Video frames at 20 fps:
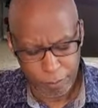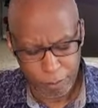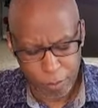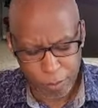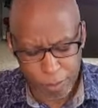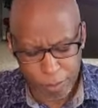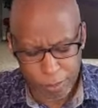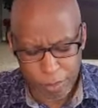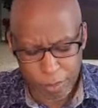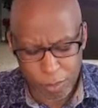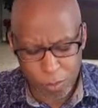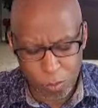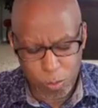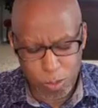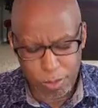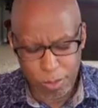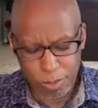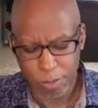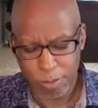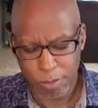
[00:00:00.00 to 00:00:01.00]
So he says,
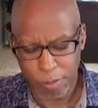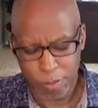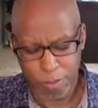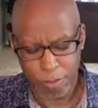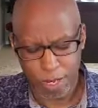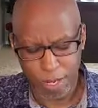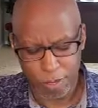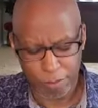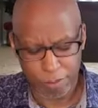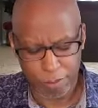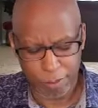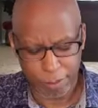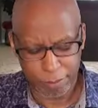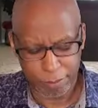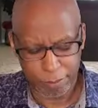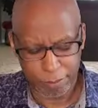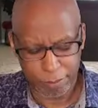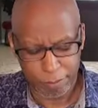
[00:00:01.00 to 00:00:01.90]
What does it profit